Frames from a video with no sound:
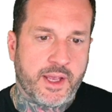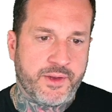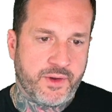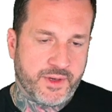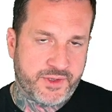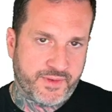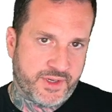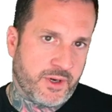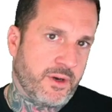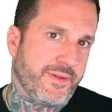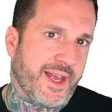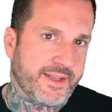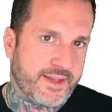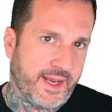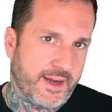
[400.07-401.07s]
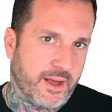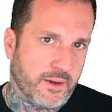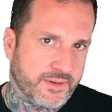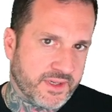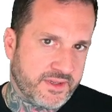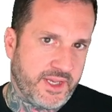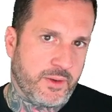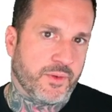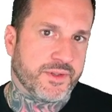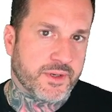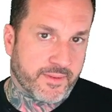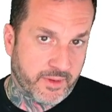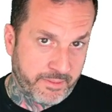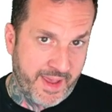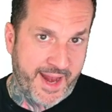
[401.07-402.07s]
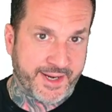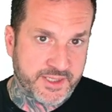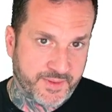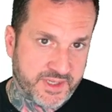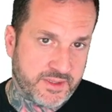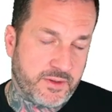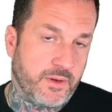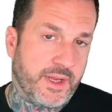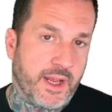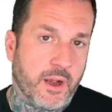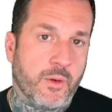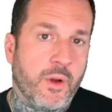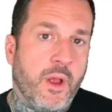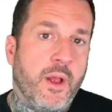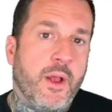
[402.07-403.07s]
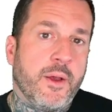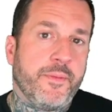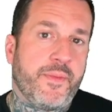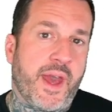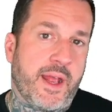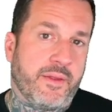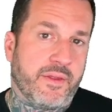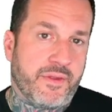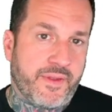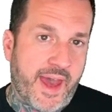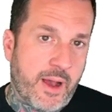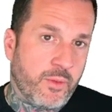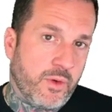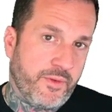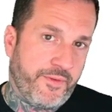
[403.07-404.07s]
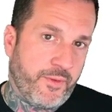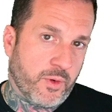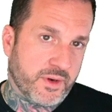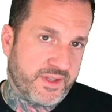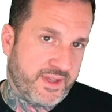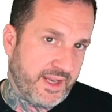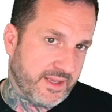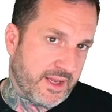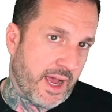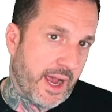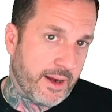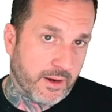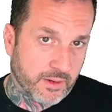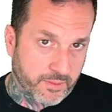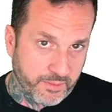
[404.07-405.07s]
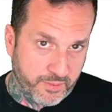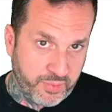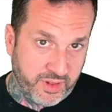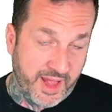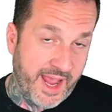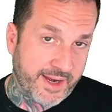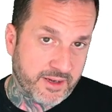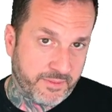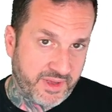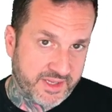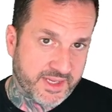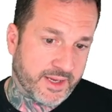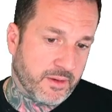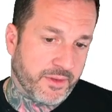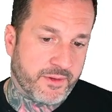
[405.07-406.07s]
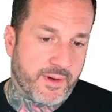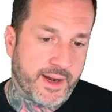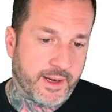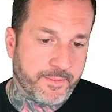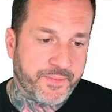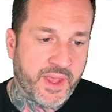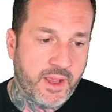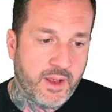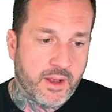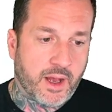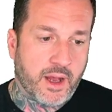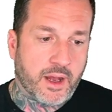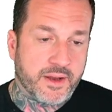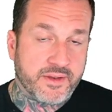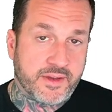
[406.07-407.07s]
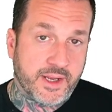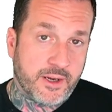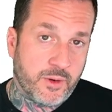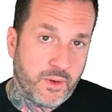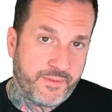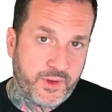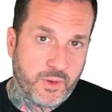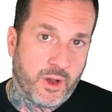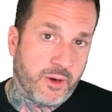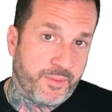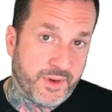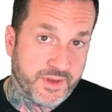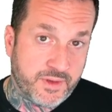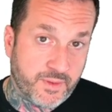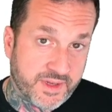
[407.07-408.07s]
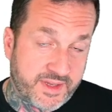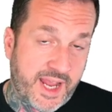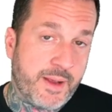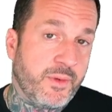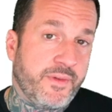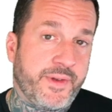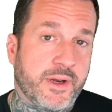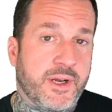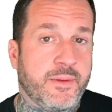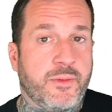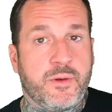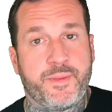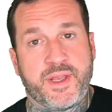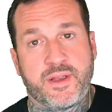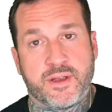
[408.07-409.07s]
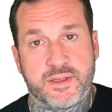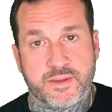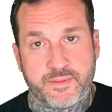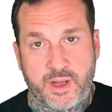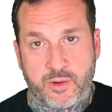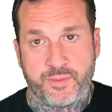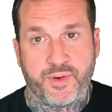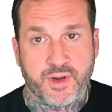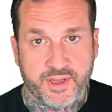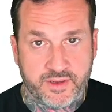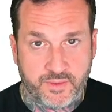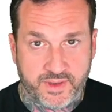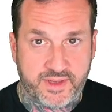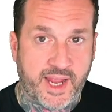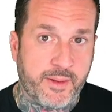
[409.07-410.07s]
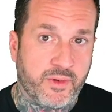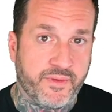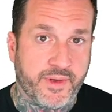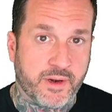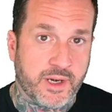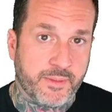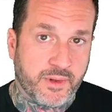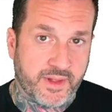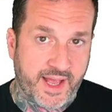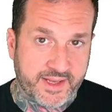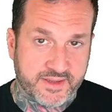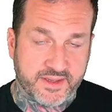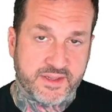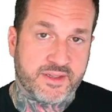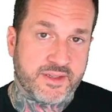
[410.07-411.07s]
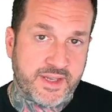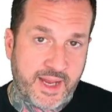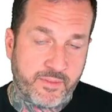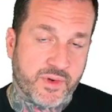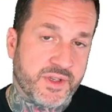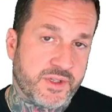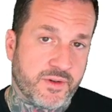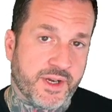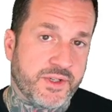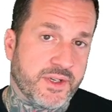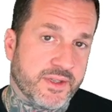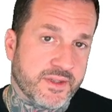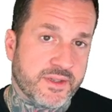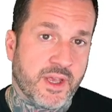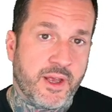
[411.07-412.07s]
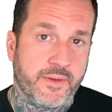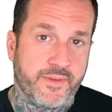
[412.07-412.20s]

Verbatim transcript: and you just return that data out to S Q L Server Management Studio, then that will force the entire plan to be single-threaded. Uh, ditto if you output to a table variable, because outputting to a table variable has the same restrictions